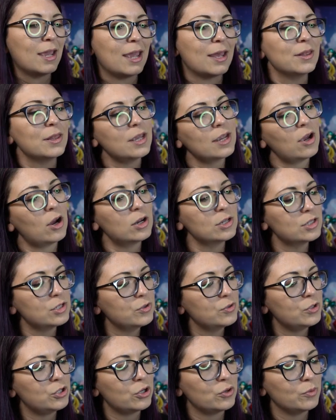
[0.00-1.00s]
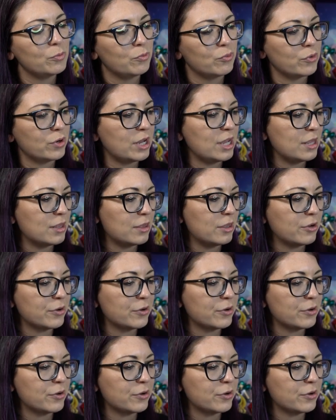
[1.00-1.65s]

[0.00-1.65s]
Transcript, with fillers: And they also don't breathe.